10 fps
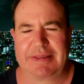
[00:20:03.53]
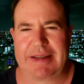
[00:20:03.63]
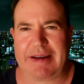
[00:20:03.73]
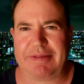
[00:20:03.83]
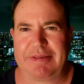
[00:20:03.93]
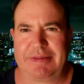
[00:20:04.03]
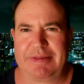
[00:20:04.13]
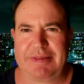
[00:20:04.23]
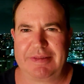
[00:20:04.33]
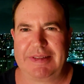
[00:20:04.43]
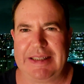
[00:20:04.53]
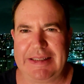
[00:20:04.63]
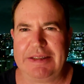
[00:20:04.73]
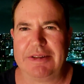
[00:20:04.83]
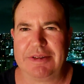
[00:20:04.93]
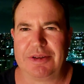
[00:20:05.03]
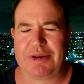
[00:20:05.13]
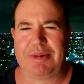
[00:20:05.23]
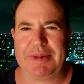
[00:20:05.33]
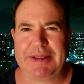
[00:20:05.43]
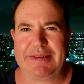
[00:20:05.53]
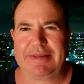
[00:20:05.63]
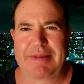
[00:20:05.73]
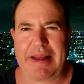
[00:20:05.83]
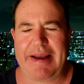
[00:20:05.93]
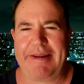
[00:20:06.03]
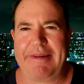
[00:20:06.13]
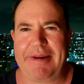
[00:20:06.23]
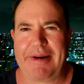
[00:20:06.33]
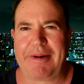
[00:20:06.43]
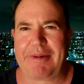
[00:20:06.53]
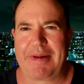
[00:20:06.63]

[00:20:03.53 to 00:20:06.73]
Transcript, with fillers: kind of illegal tournament and uh,